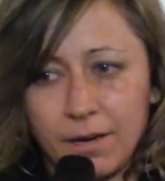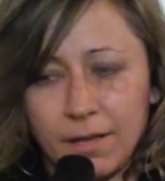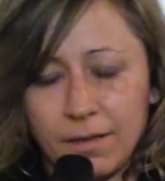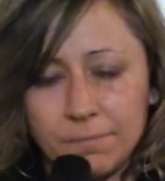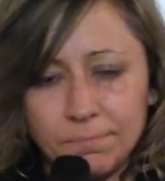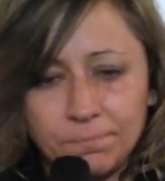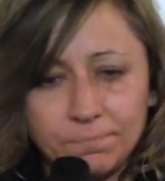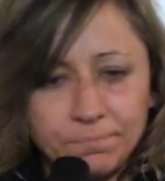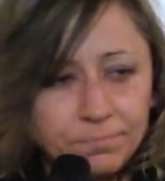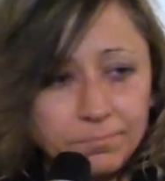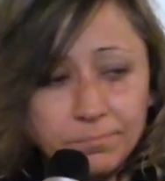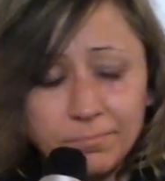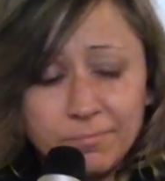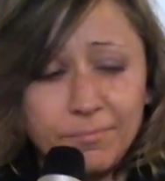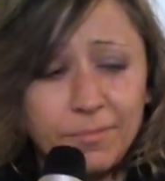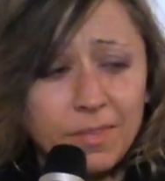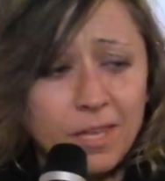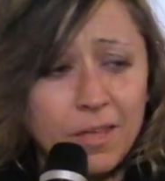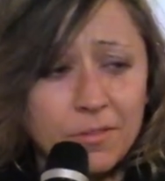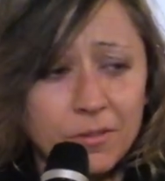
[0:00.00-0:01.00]
And
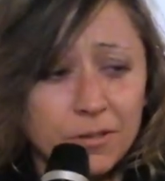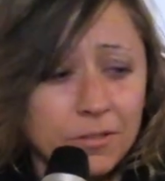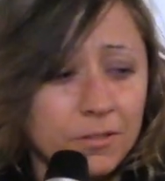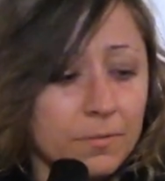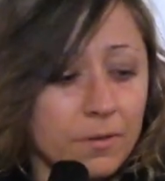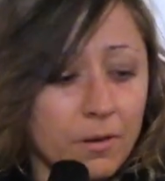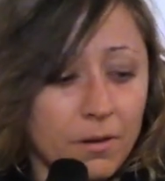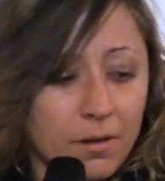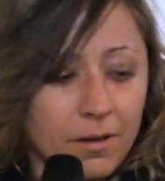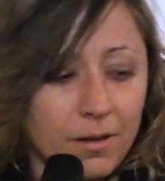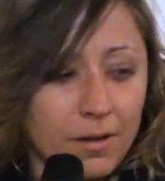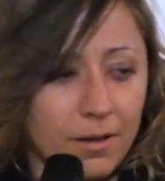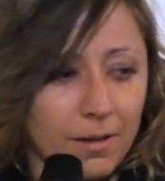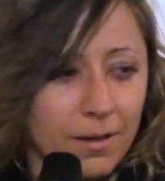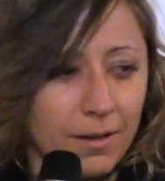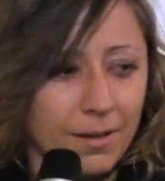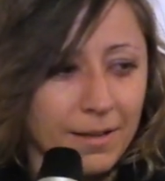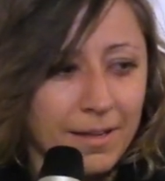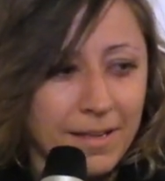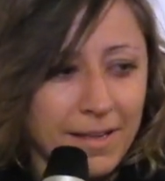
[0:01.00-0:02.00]
there's
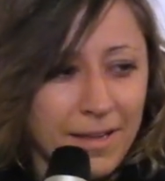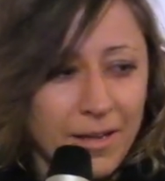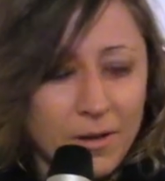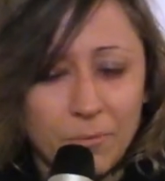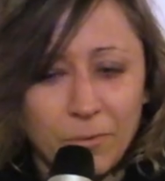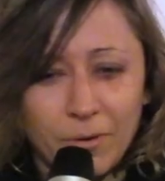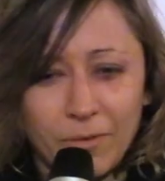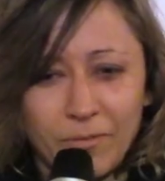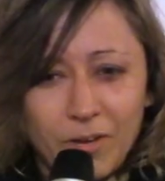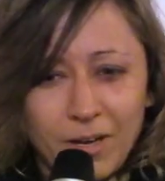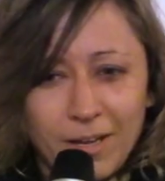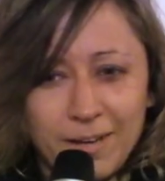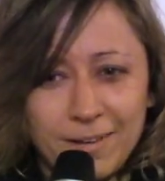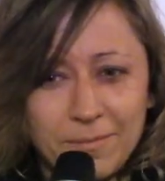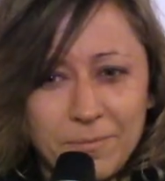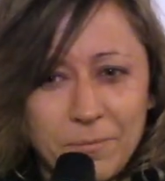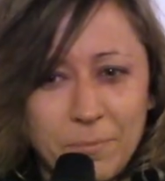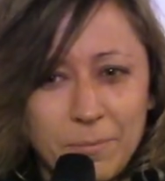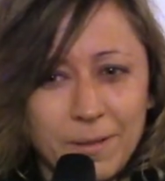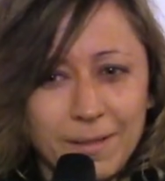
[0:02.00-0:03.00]
we've got
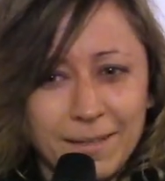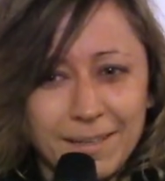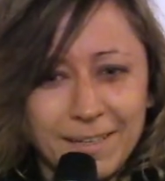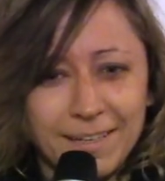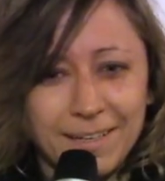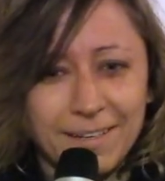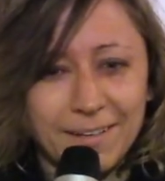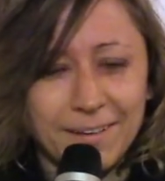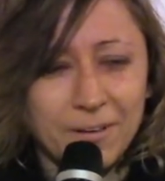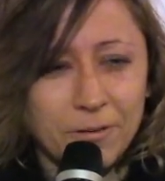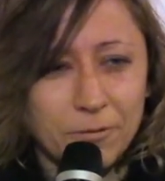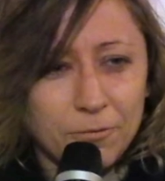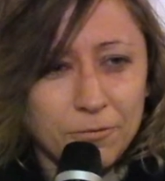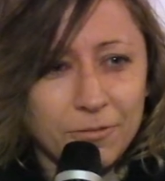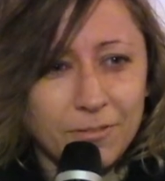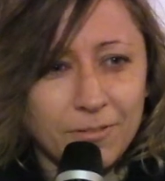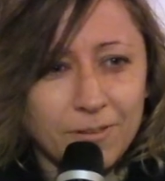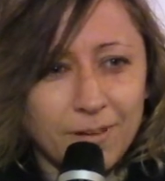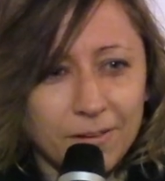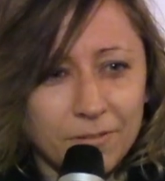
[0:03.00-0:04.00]
plenty
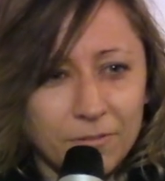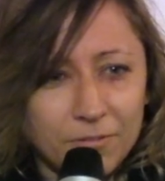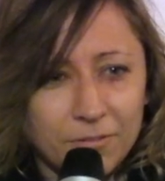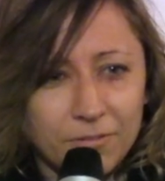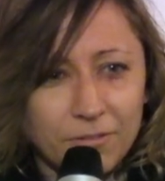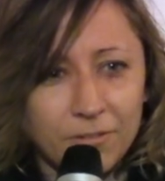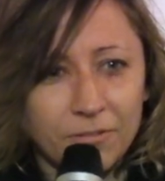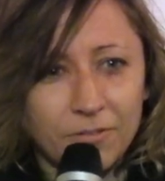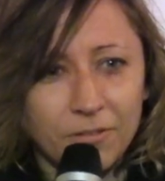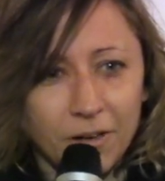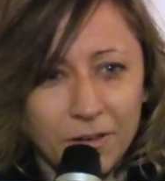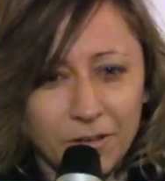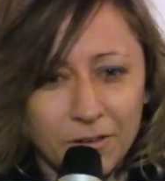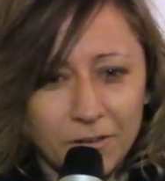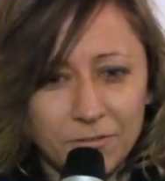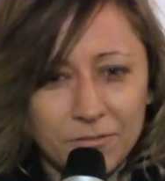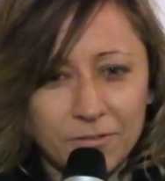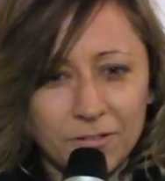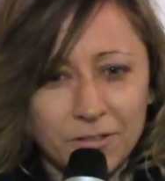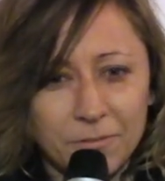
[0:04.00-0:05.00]
of
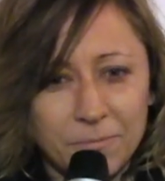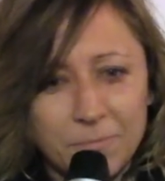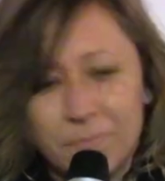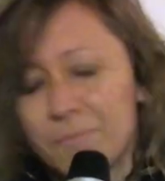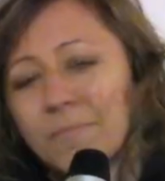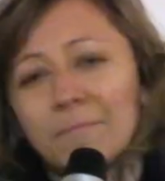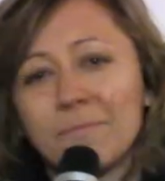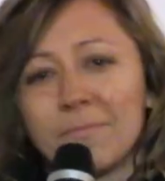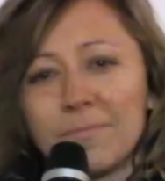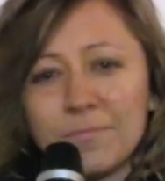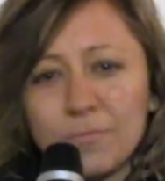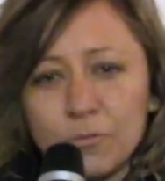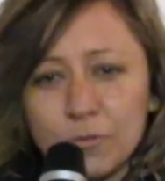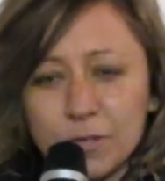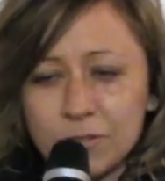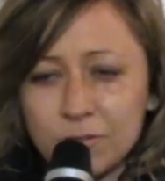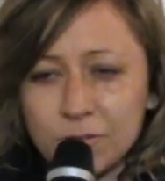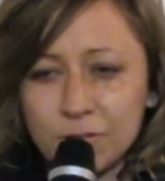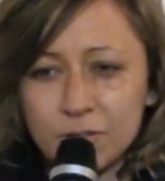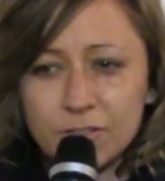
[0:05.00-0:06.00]
fodder for
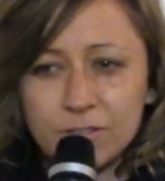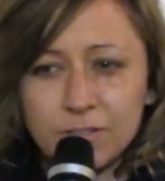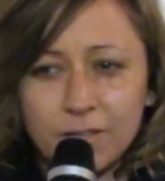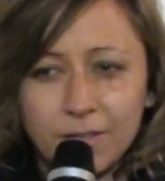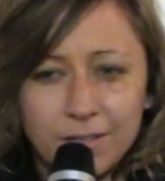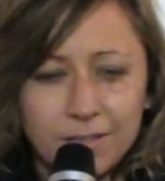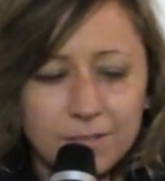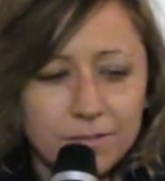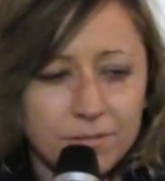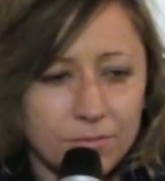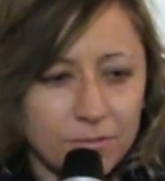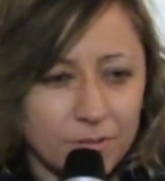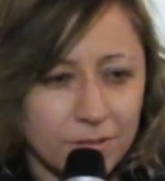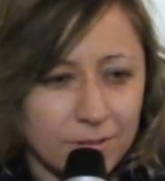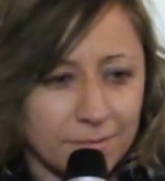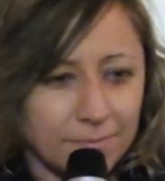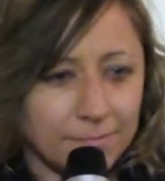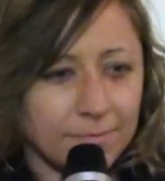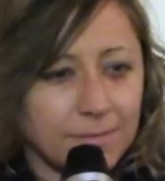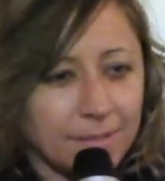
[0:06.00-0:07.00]
research studies
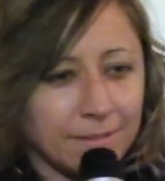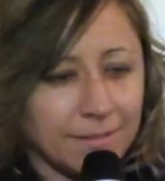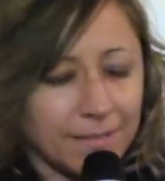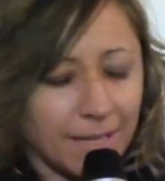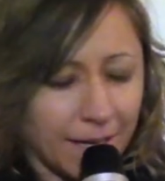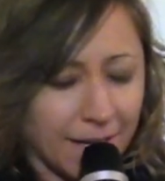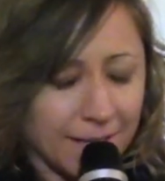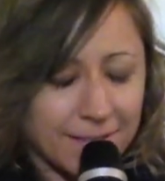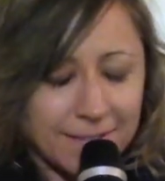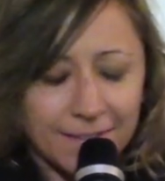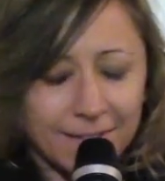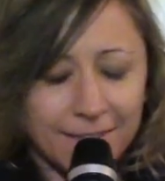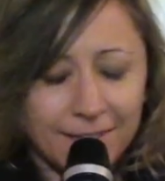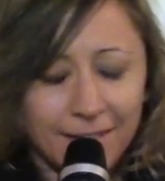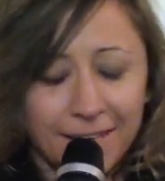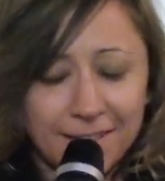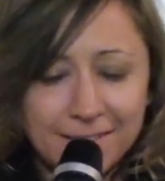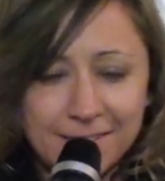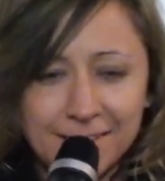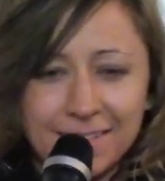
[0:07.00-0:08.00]
for decades and
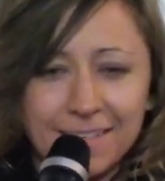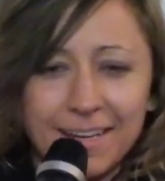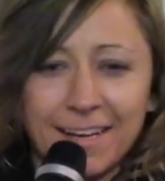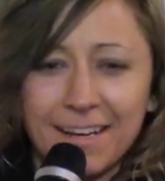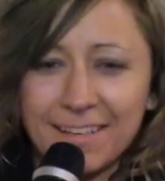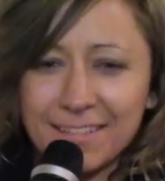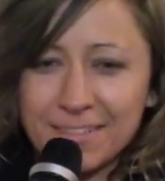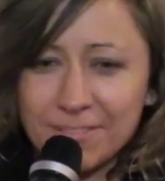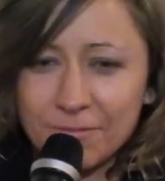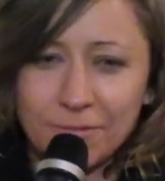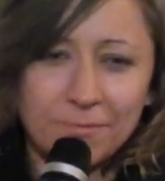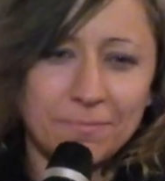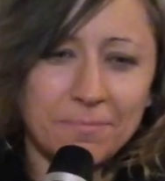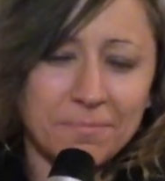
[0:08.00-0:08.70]
decades and decades.